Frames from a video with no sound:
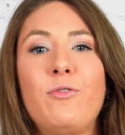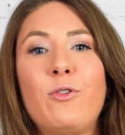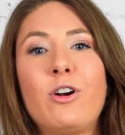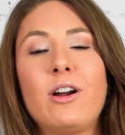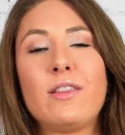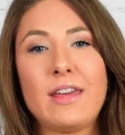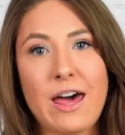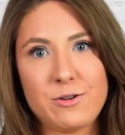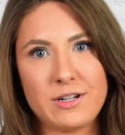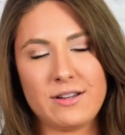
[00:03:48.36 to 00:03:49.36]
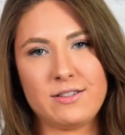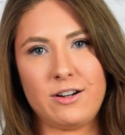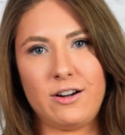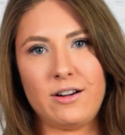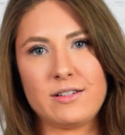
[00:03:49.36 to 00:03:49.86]
For the allergy
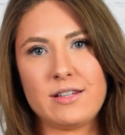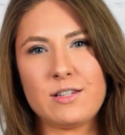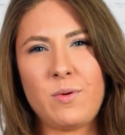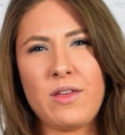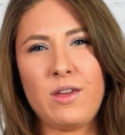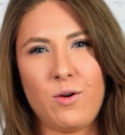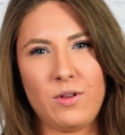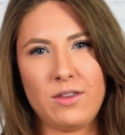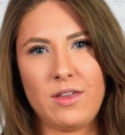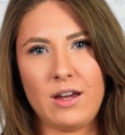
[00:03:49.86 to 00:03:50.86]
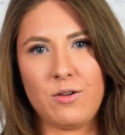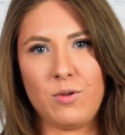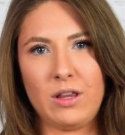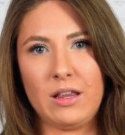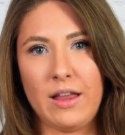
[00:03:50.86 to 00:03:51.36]
concerns, this is probably the only thing I
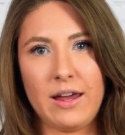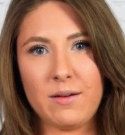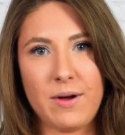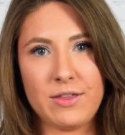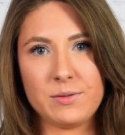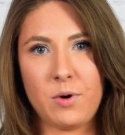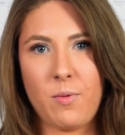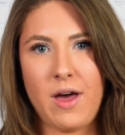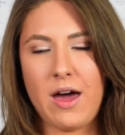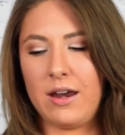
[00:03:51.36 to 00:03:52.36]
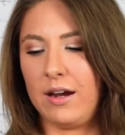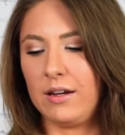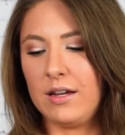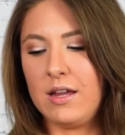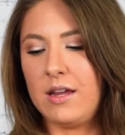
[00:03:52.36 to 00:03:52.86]
really like about this
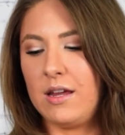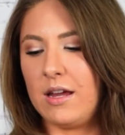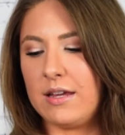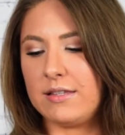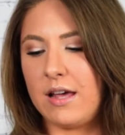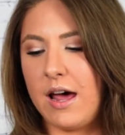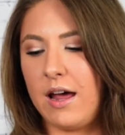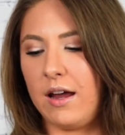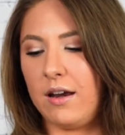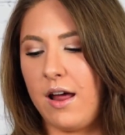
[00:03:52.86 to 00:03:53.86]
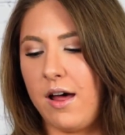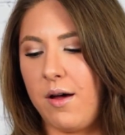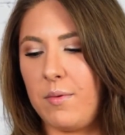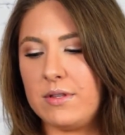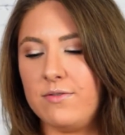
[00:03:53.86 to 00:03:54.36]
probiotic, is that
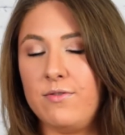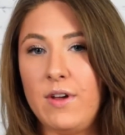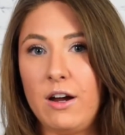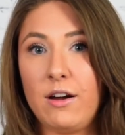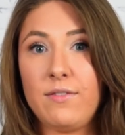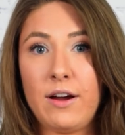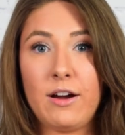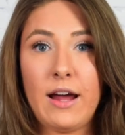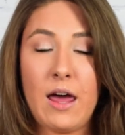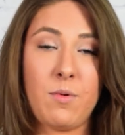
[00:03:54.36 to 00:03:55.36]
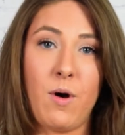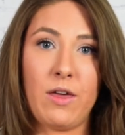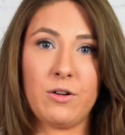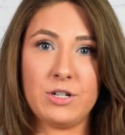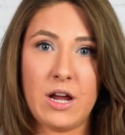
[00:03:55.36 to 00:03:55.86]
it's very
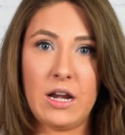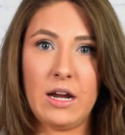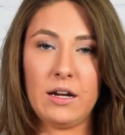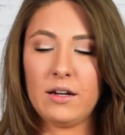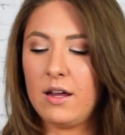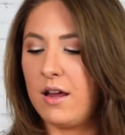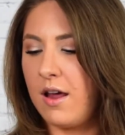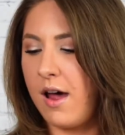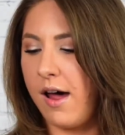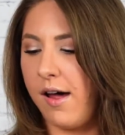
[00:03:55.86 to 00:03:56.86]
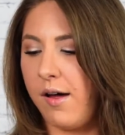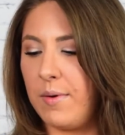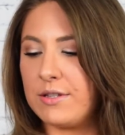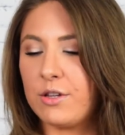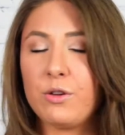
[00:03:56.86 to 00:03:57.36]
hypoallergenic.
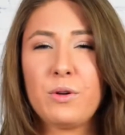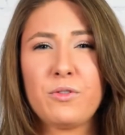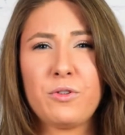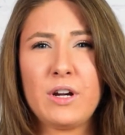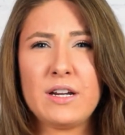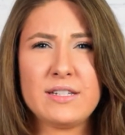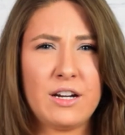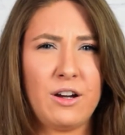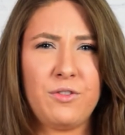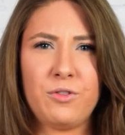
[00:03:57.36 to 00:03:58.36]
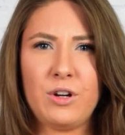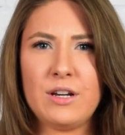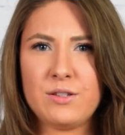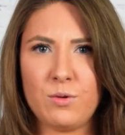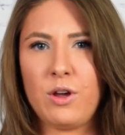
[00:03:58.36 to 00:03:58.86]
It's gluten-free, dairy-free,
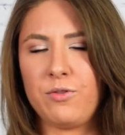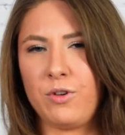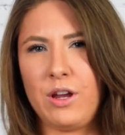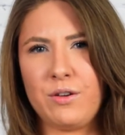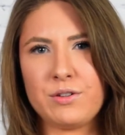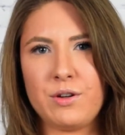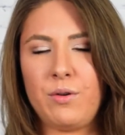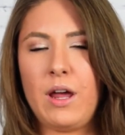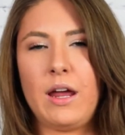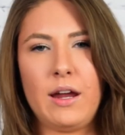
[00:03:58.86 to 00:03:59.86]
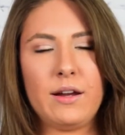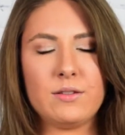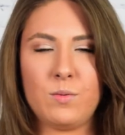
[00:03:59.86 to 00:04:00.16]
soy-free, there's no eggs,